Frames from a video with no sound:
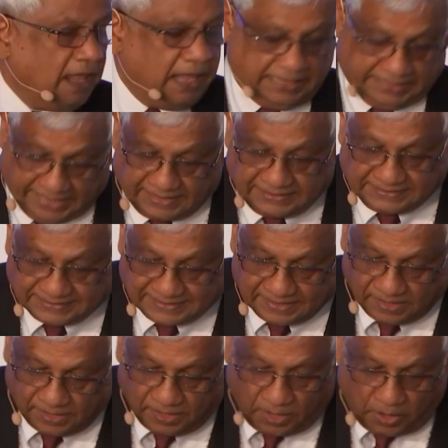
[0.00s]
Yes.
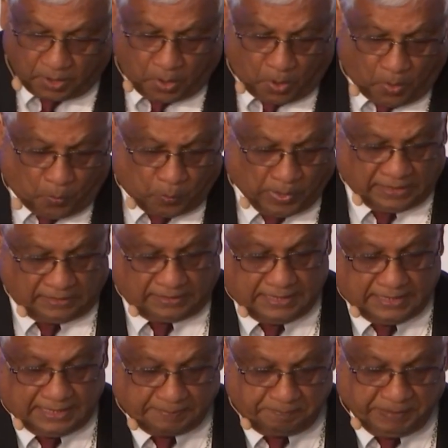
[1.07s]
Well,
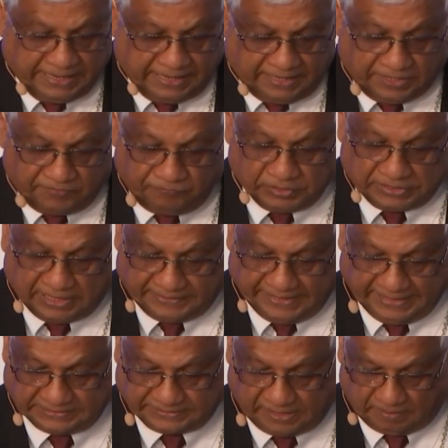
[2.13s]
let me give you another
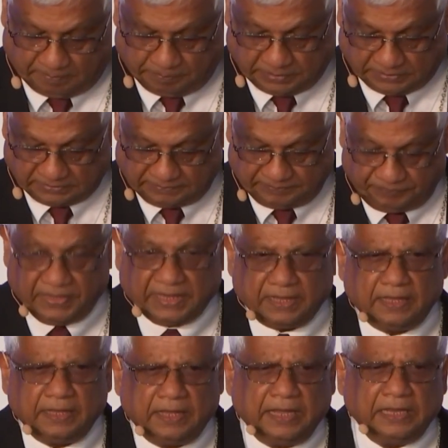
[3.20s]
example.
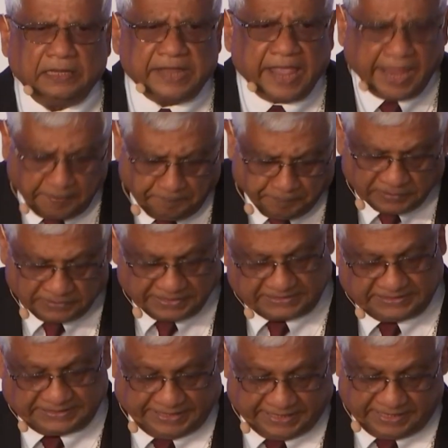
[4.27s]
In April
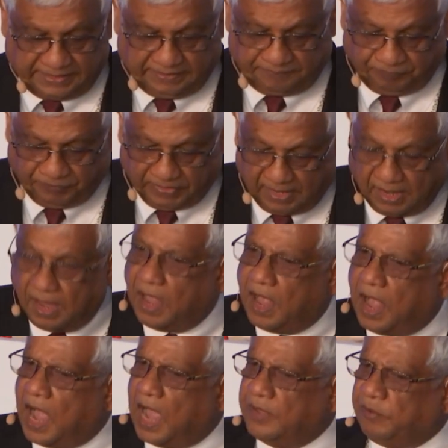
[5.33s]
this year,
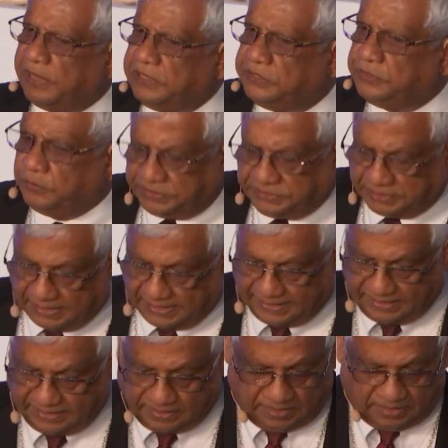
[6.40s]
I went to
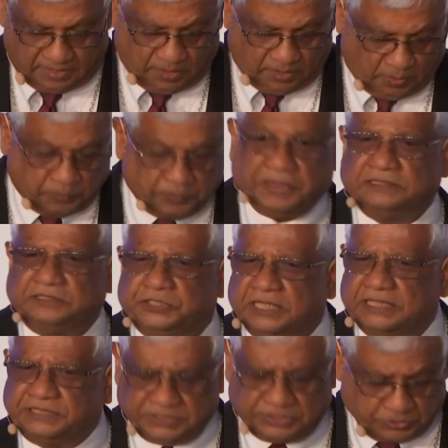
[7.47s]
Italy with the
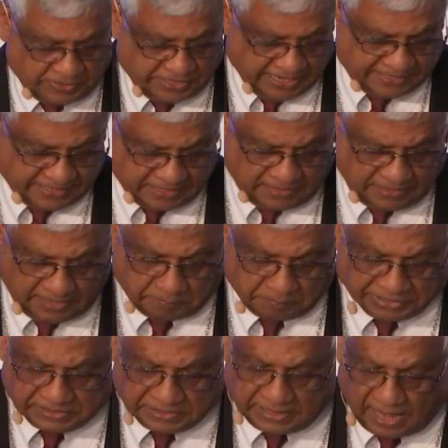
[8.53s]
churches together in
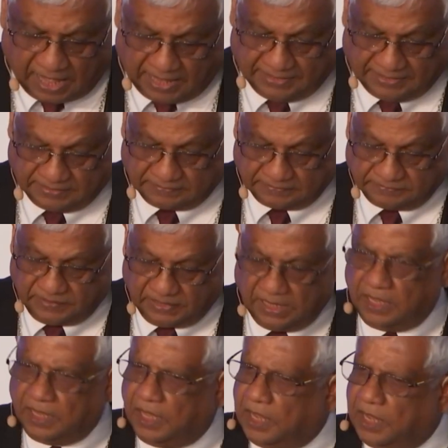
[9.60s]
Britain and Ireland
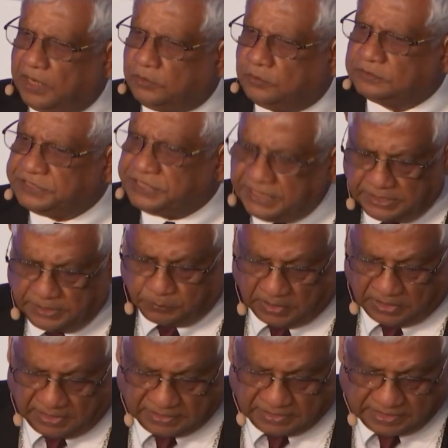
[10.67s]
to see the
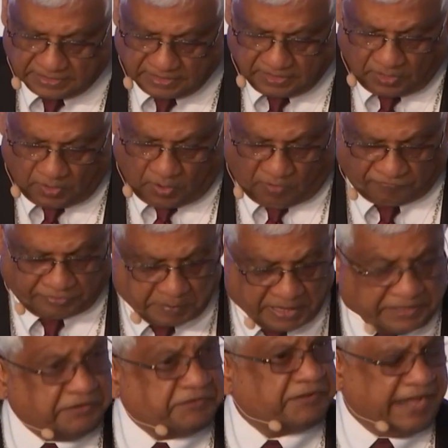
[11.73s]
work of the
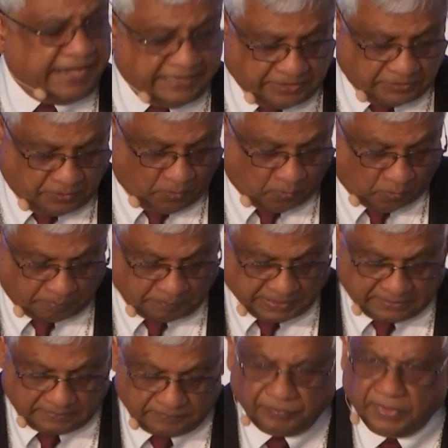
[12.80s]
Mediterranean Hope.
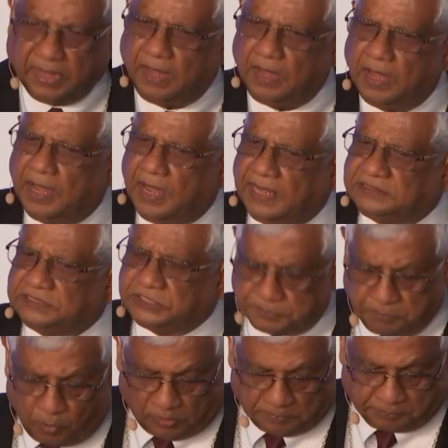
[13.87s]
It's a
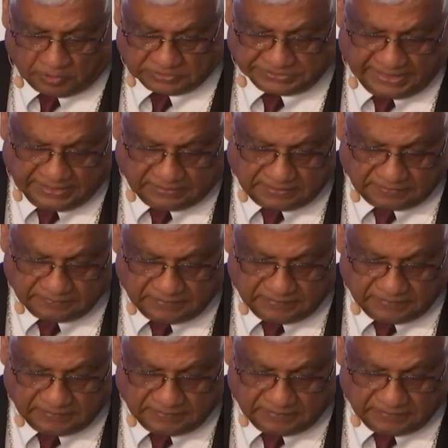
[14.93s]
small project